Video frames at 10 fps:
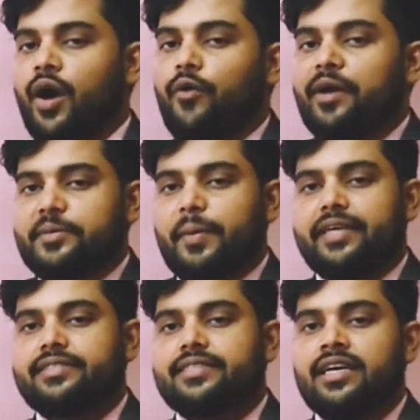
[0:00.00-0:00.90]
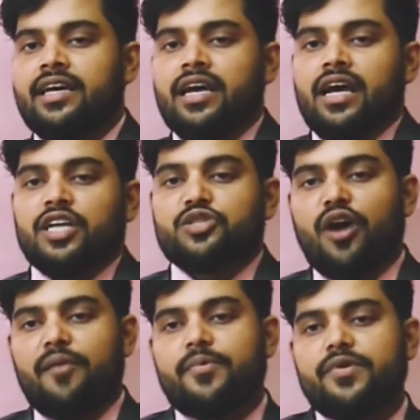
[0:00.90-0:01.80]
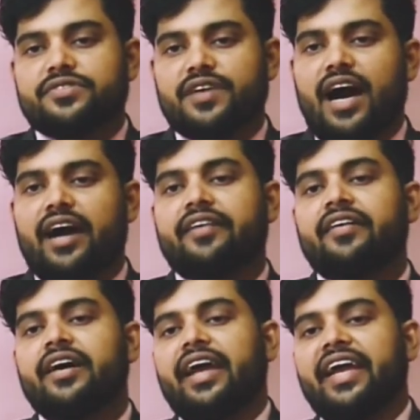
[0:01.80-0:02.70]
which means shoppers are